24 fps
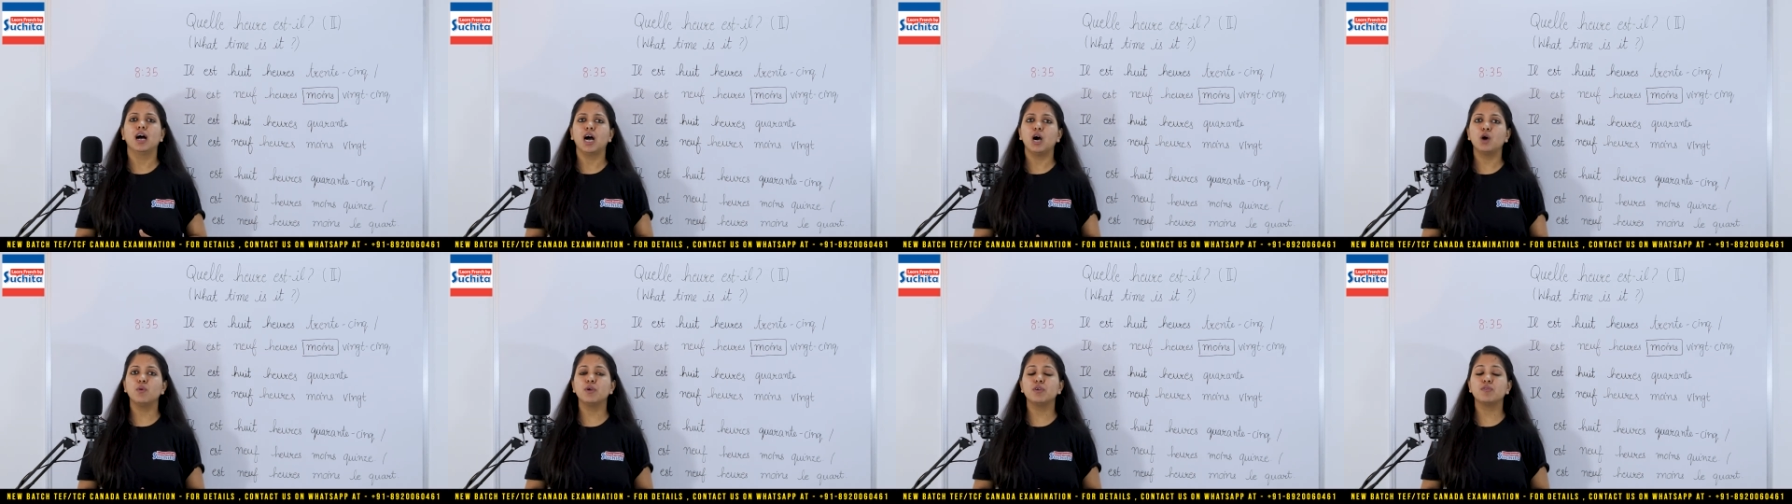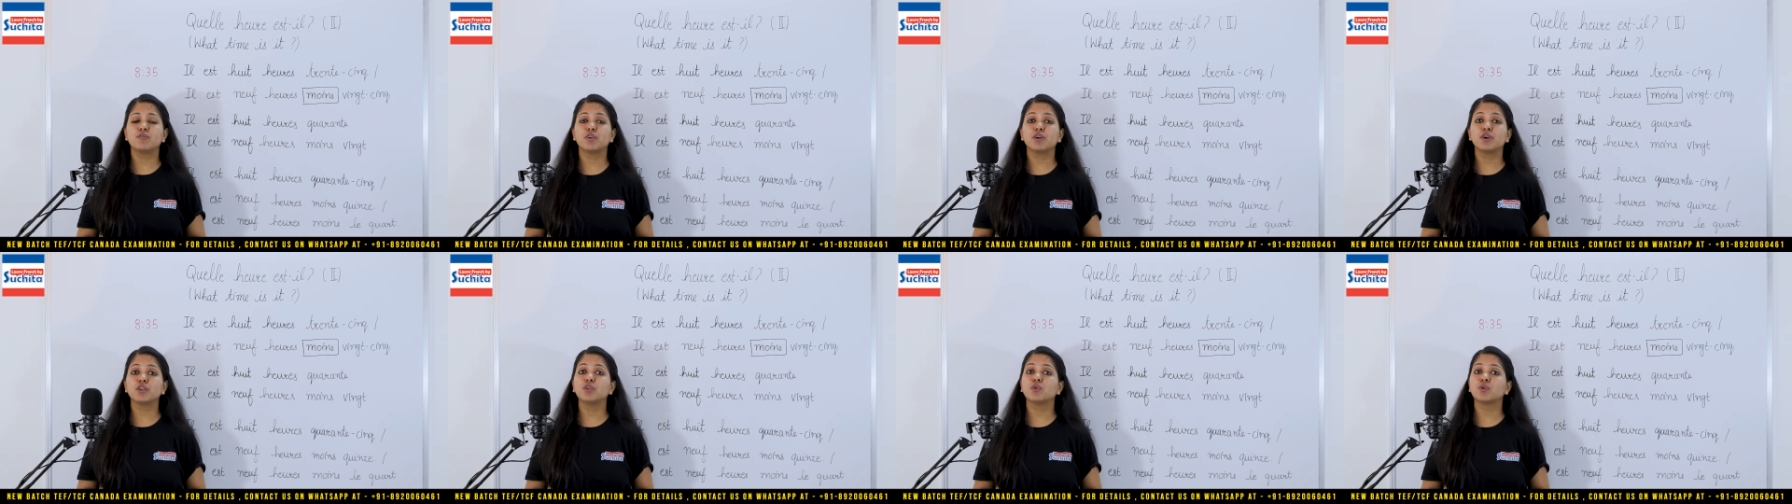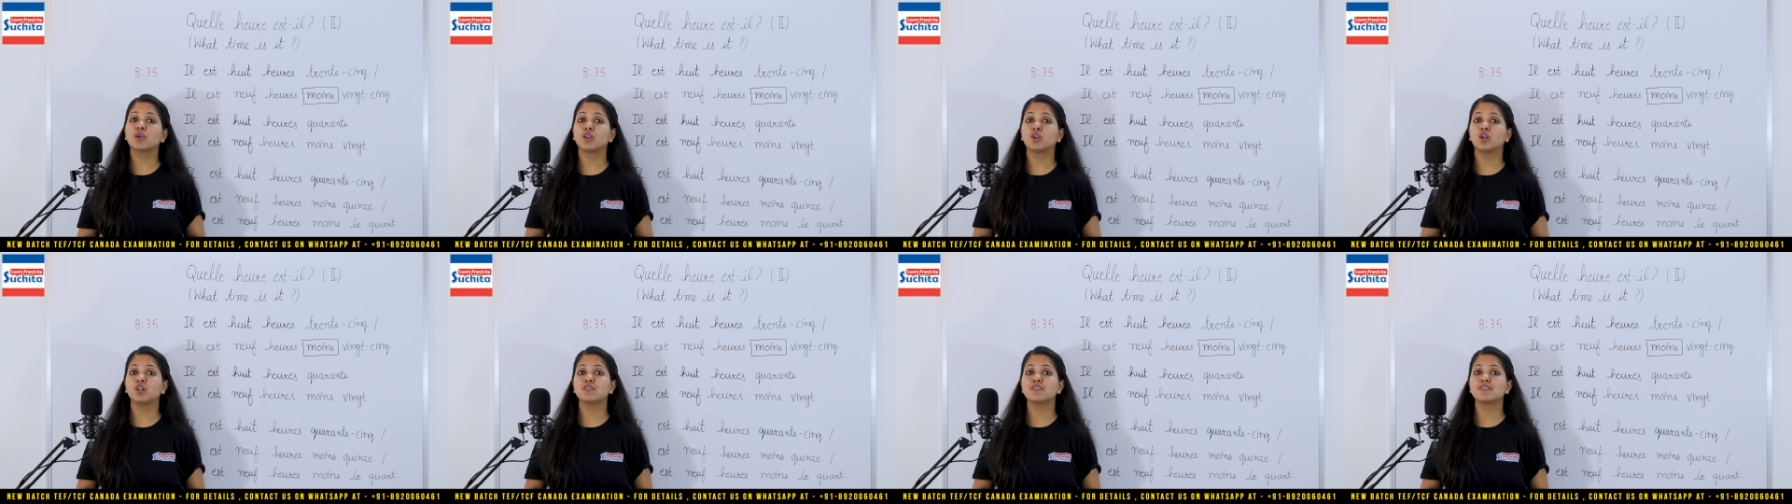However, you
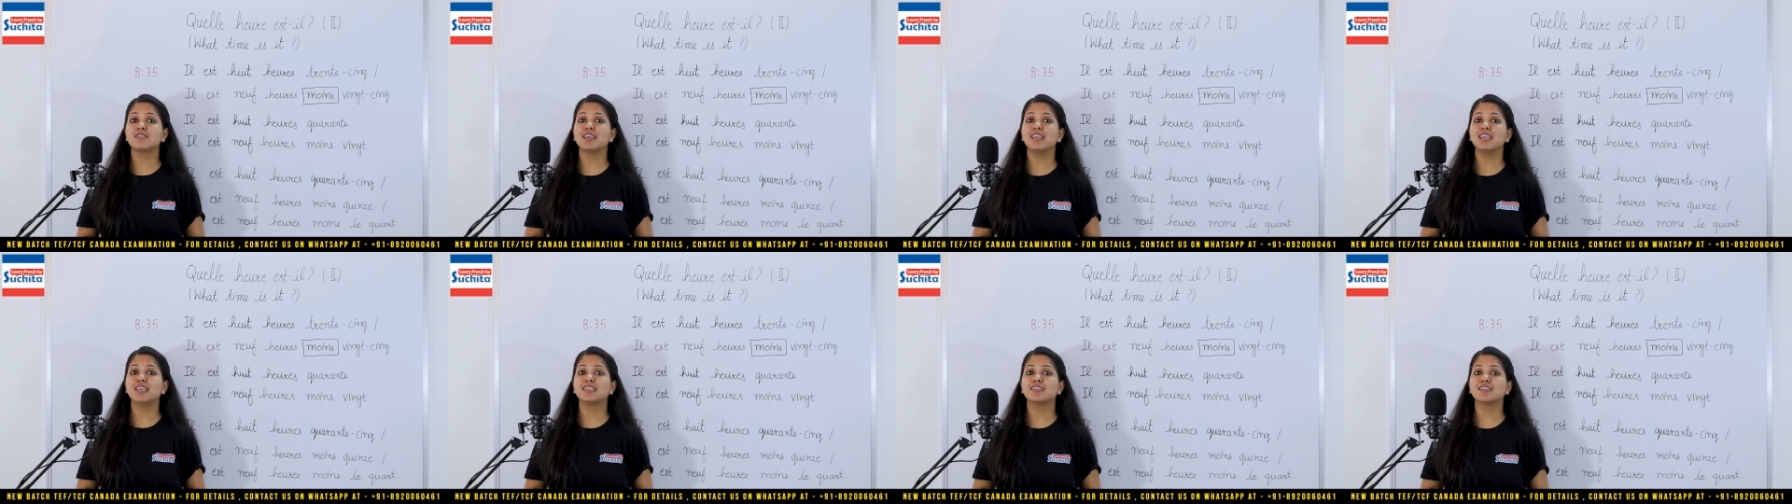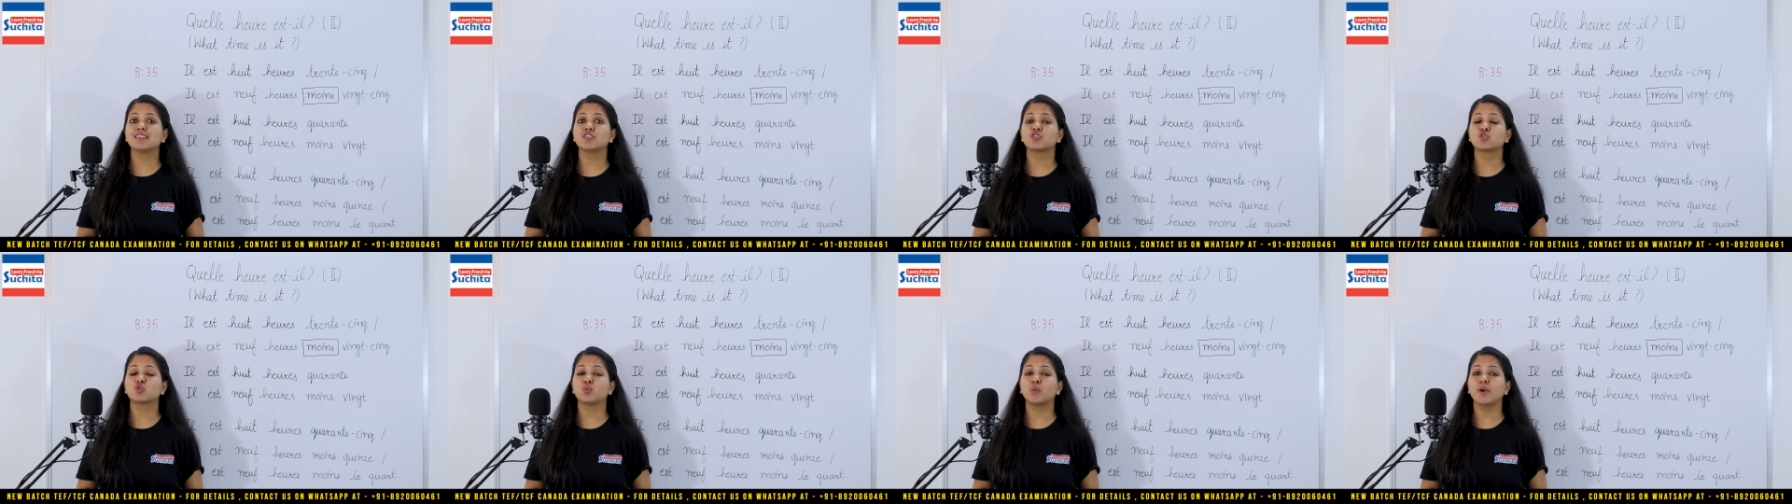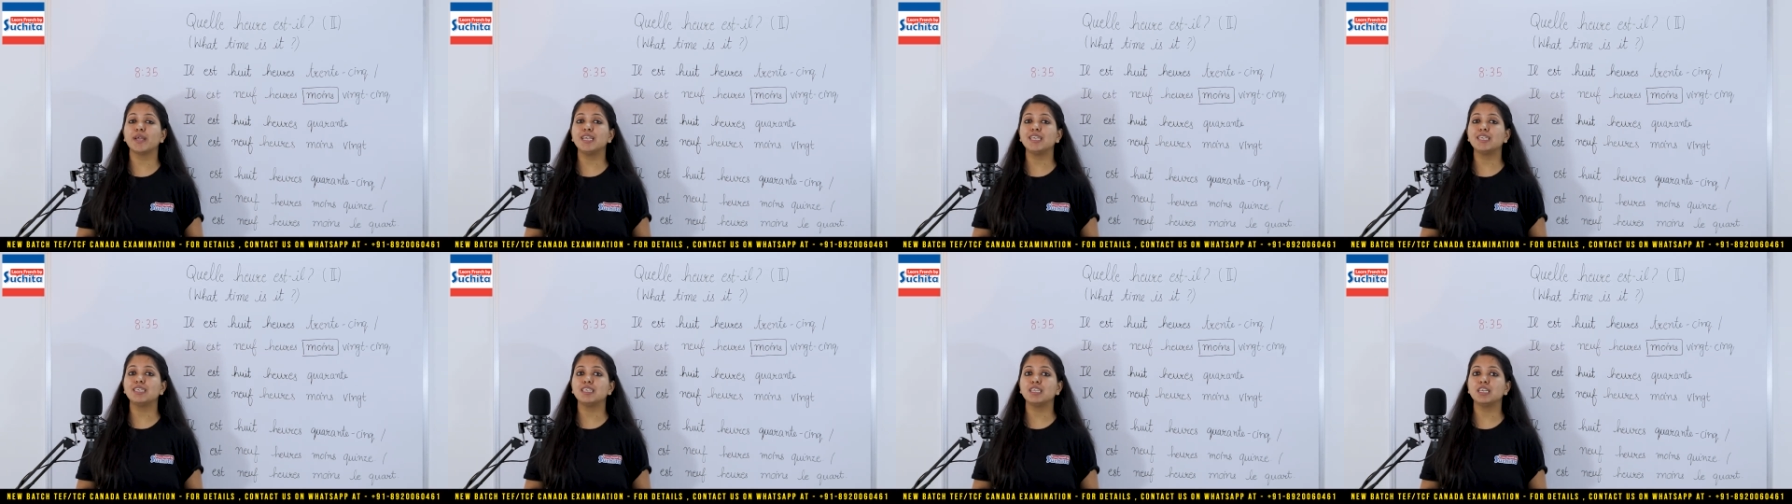can also say it is
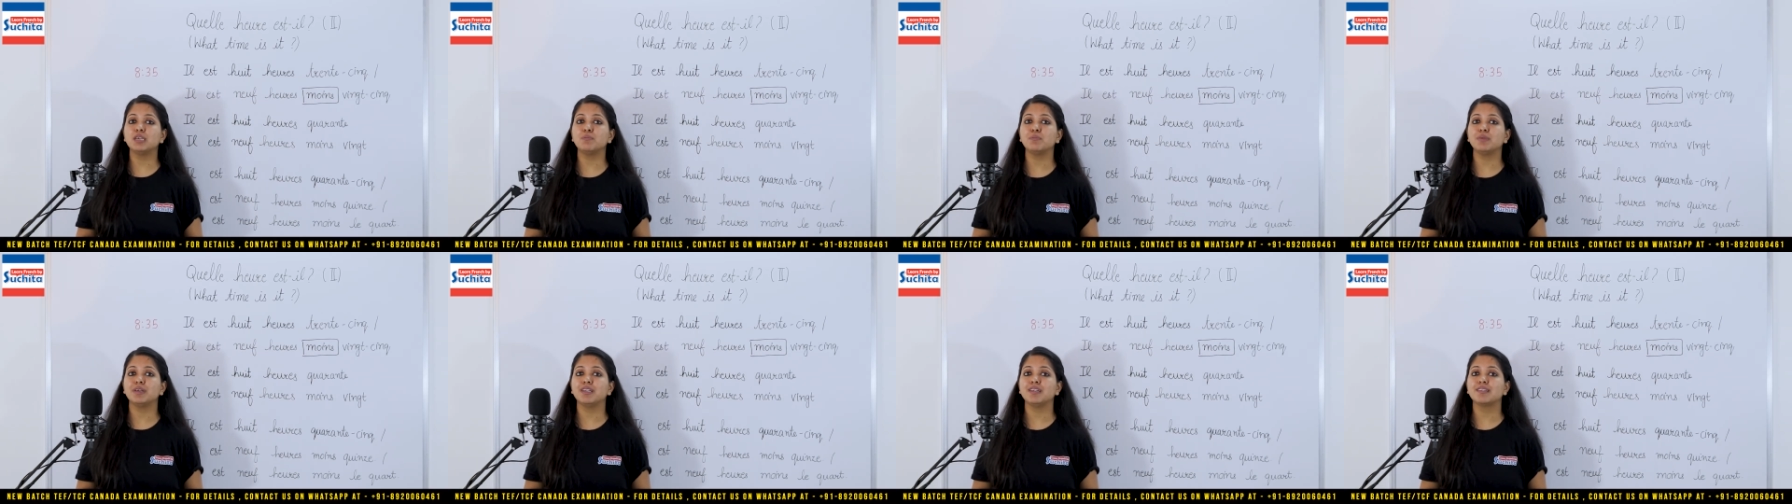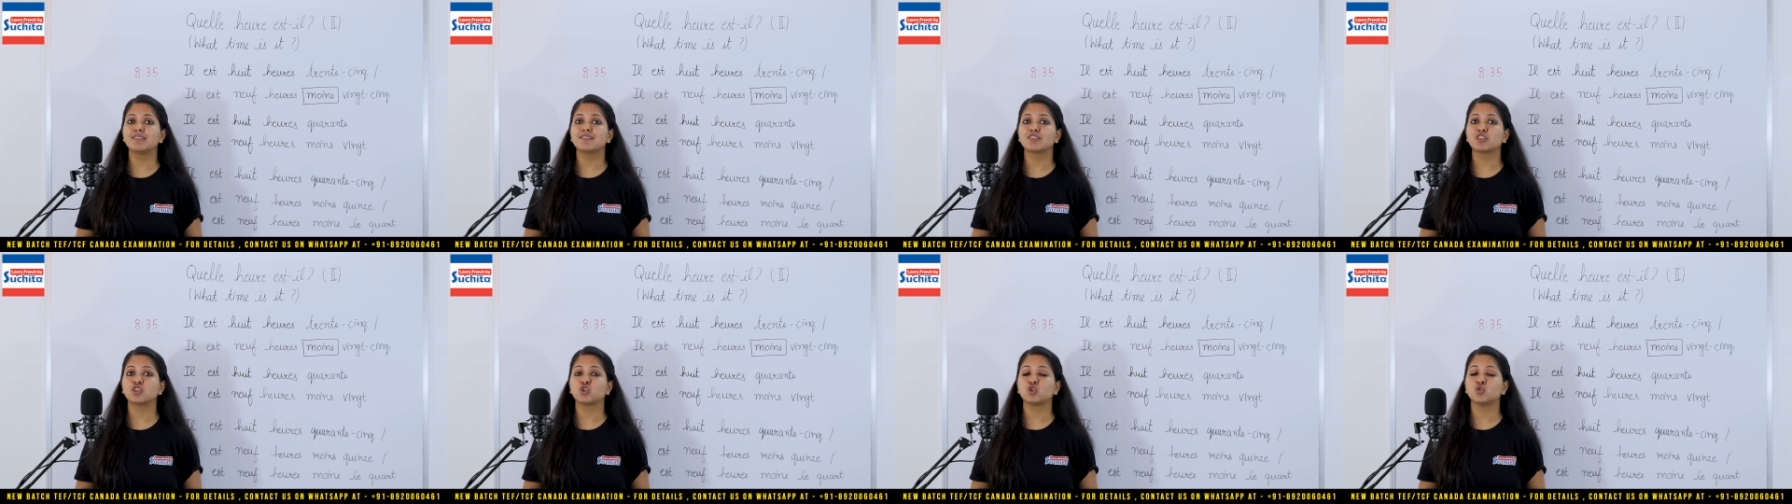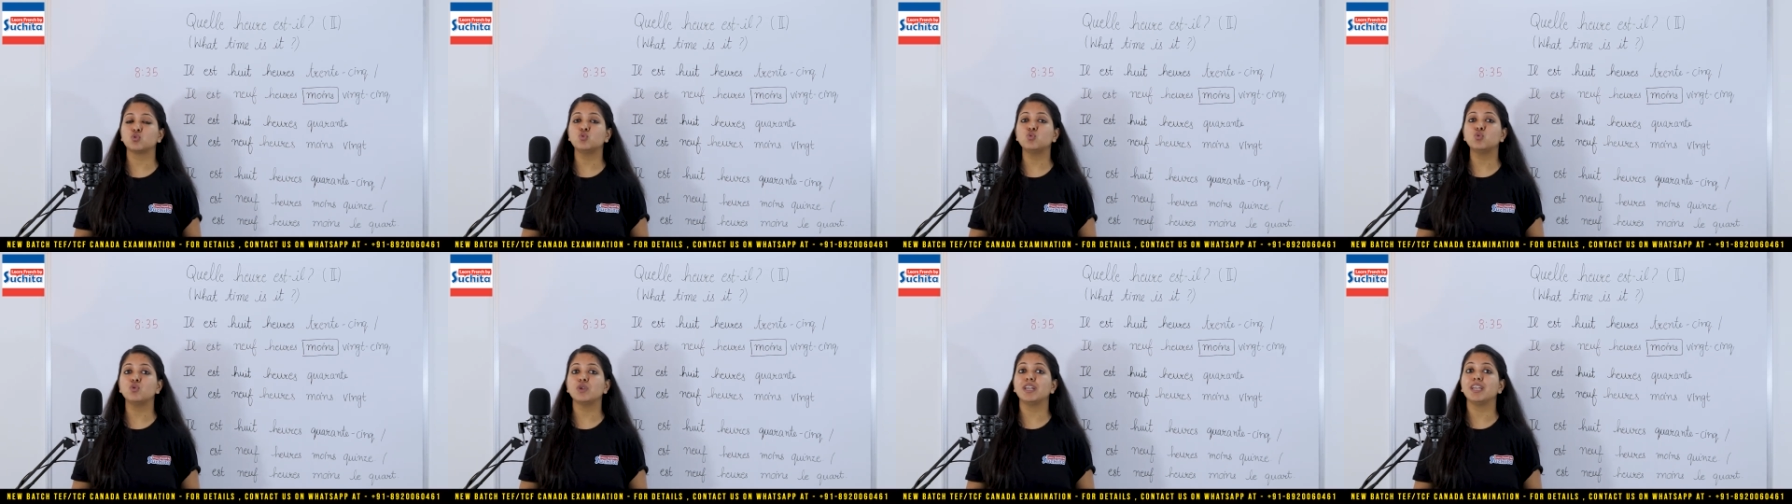20 minutes
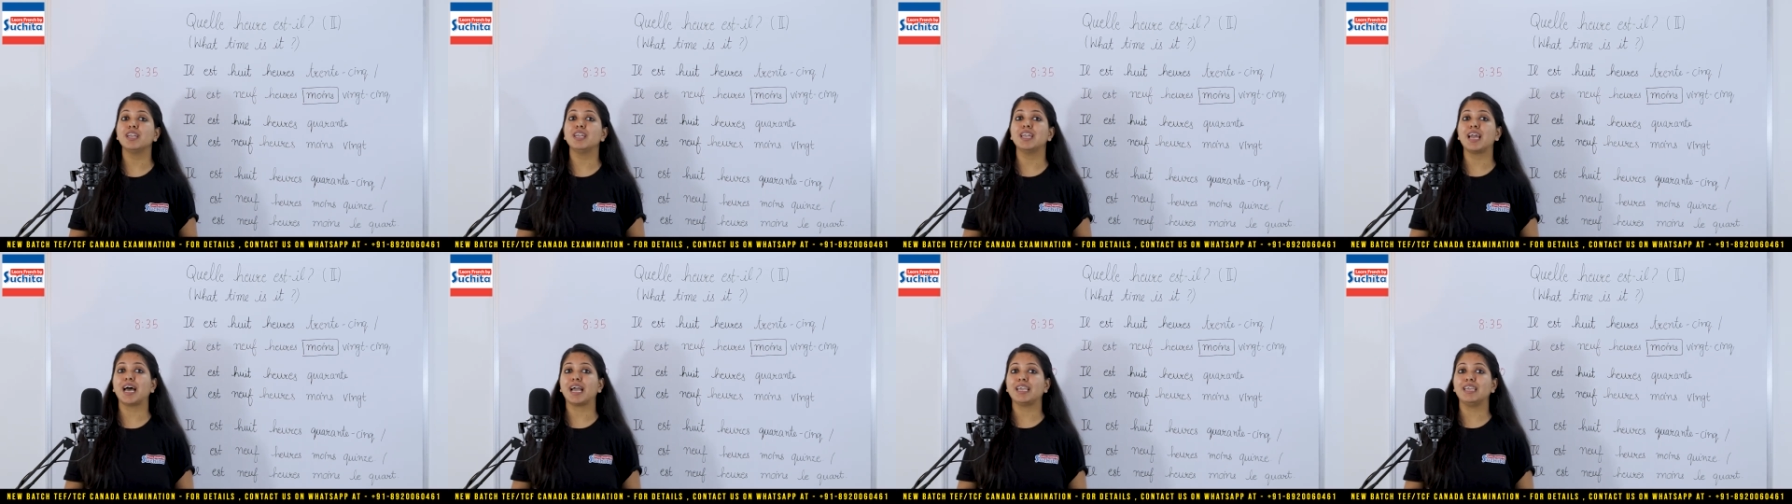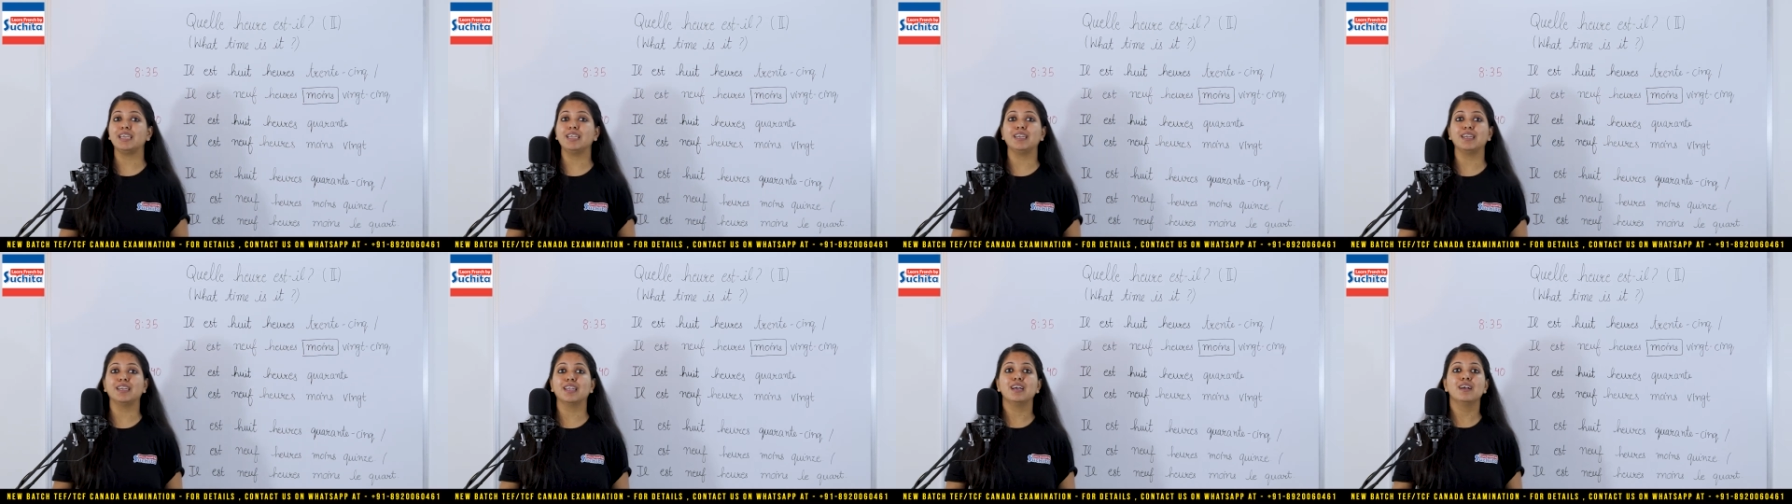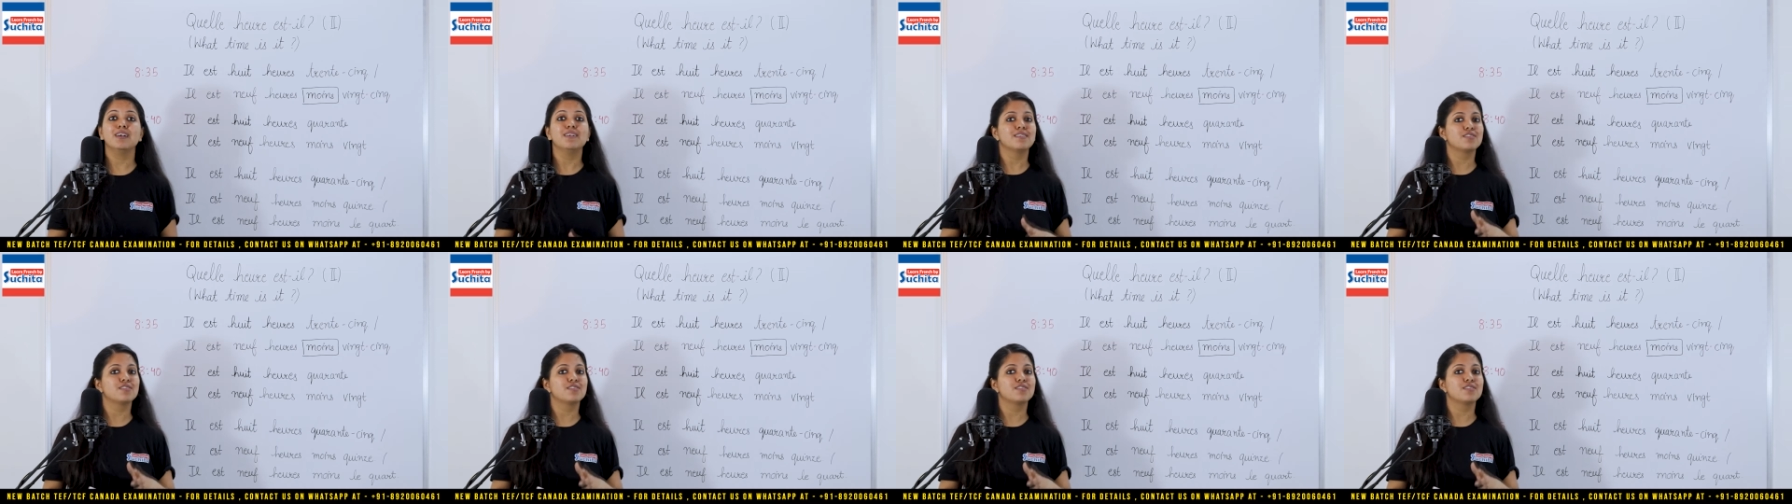to 9.